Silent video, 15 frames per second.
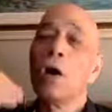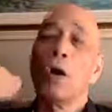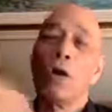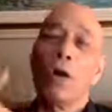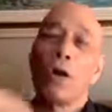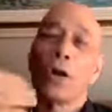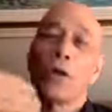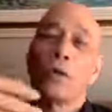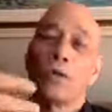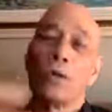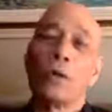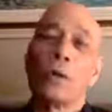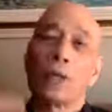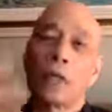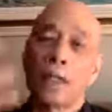or
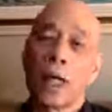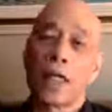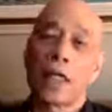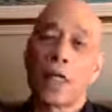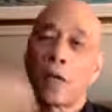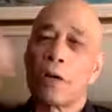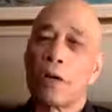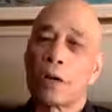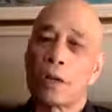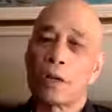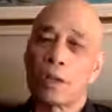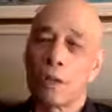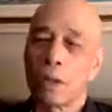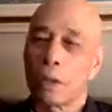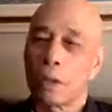through a psychic or
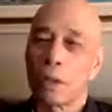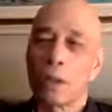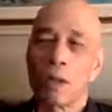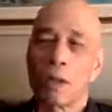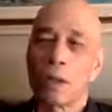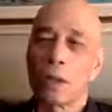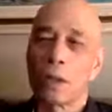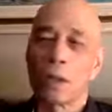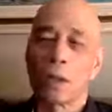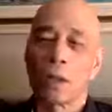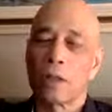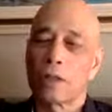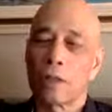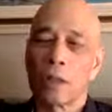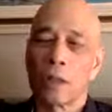
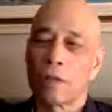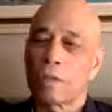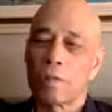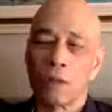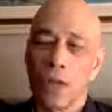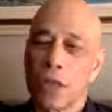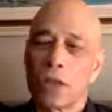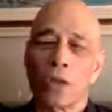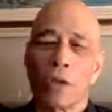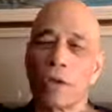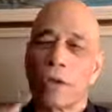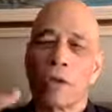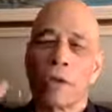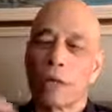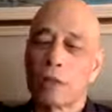a preacher
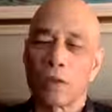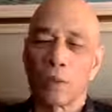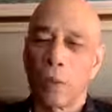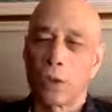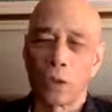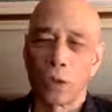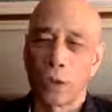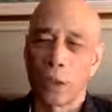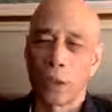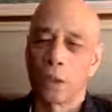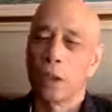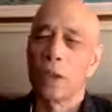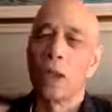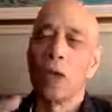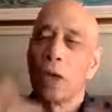or a spiritual
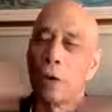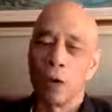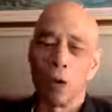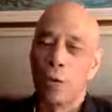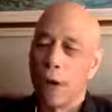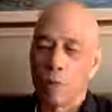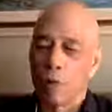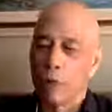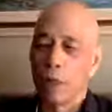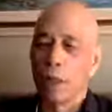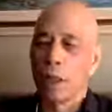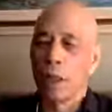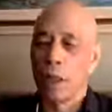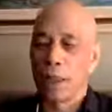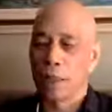leader or whoever
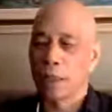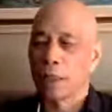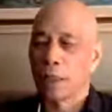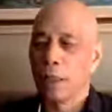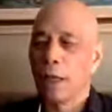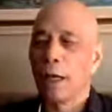it is.